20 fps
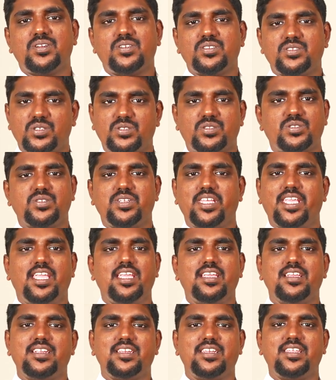So
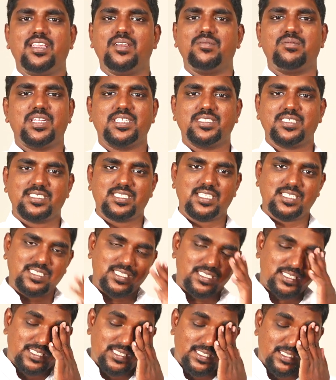today, dear brothers and
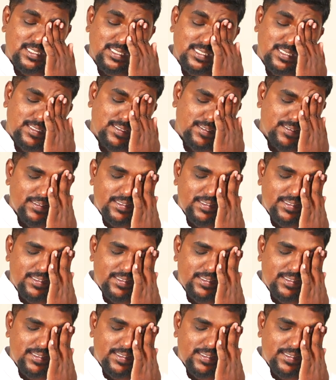sisters,